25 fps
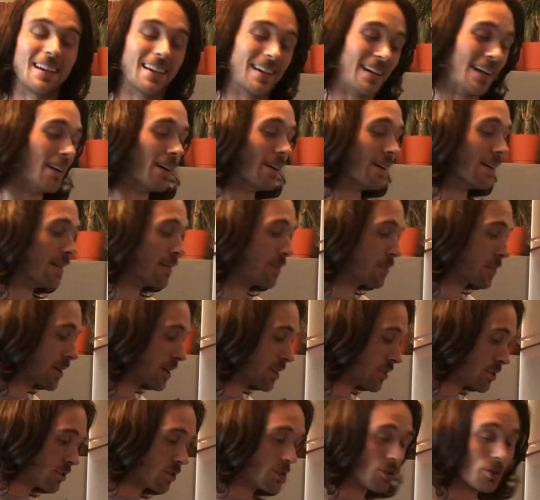I'm going to
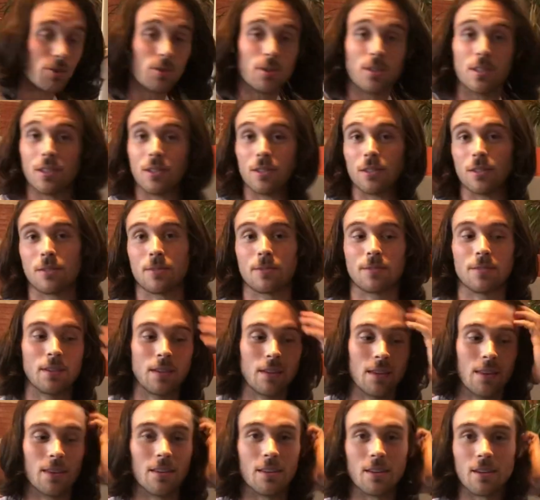show you here
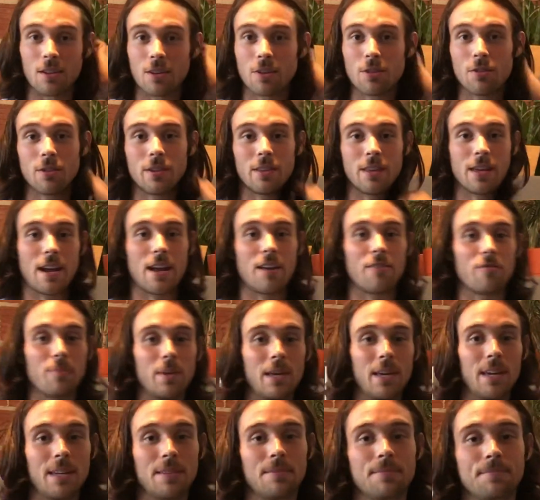the curry that I've
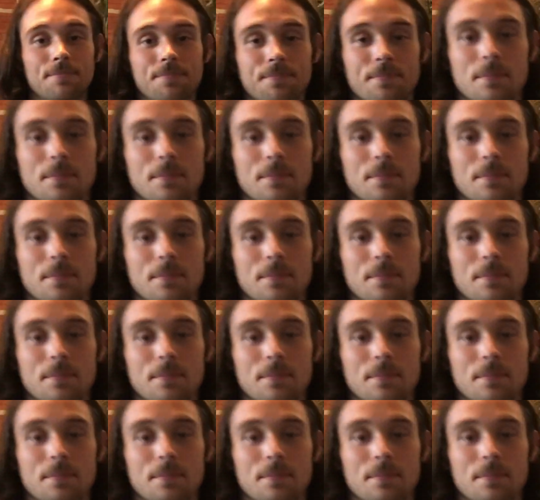made.